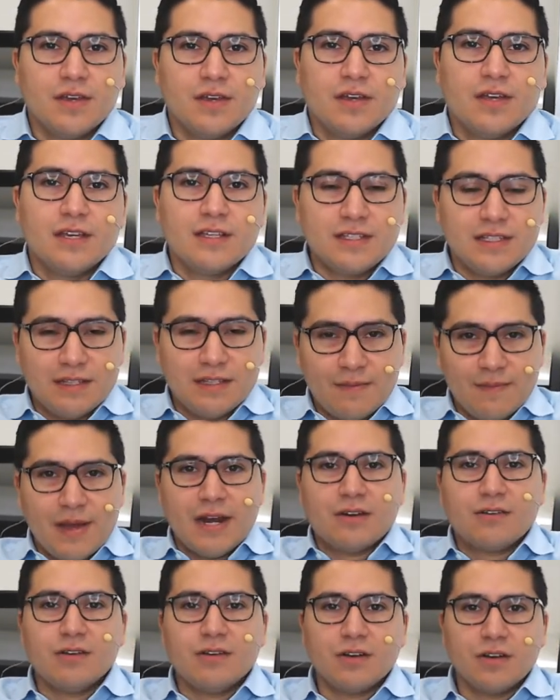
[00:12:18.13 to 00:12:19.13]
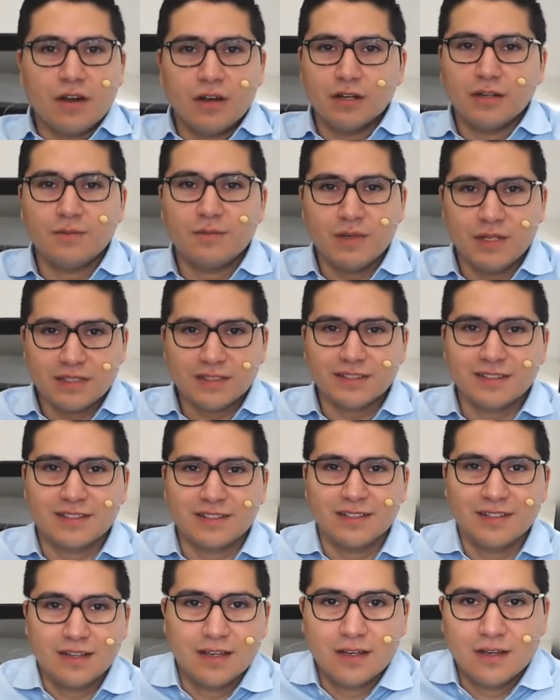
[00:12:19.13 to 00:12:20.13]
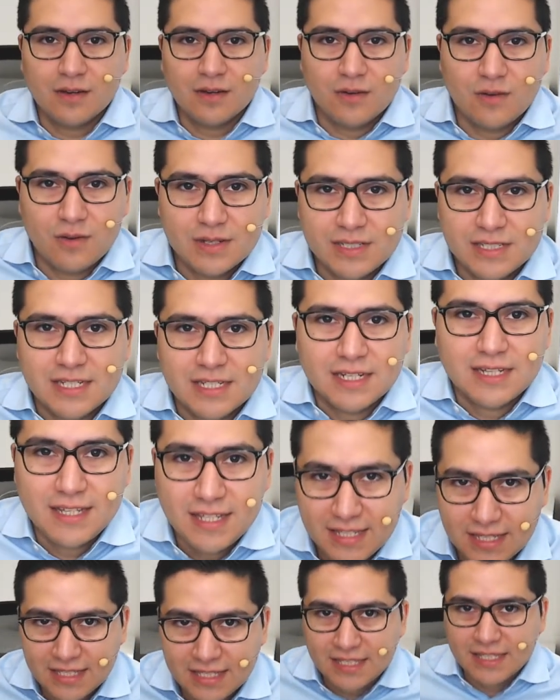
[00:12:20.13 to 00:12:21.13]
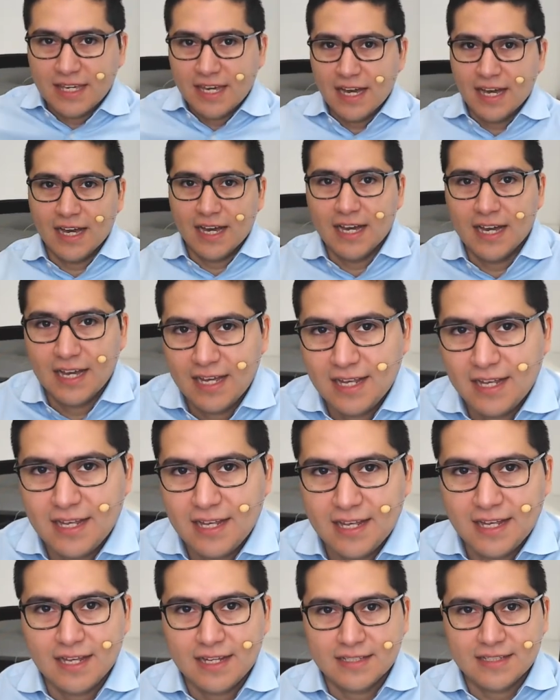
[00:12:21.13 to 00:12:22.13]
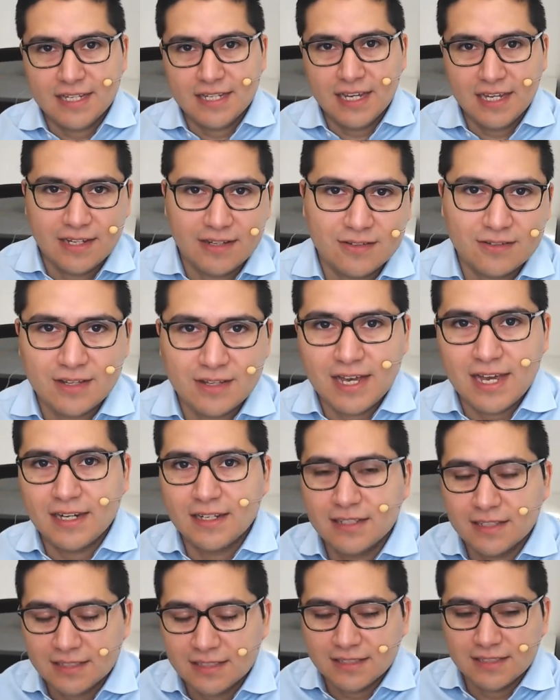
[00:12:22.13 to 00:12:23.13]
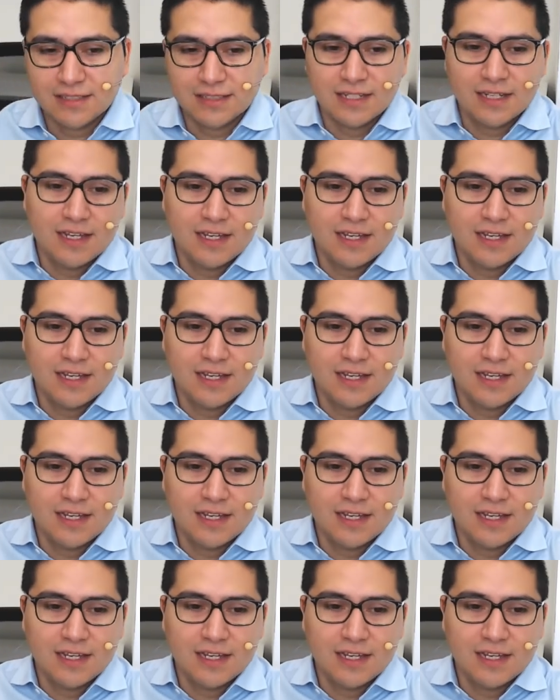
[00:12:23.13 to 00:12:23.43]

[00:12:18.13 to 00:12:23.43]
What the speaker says: is it the macroeconomist or is it the technical analyst?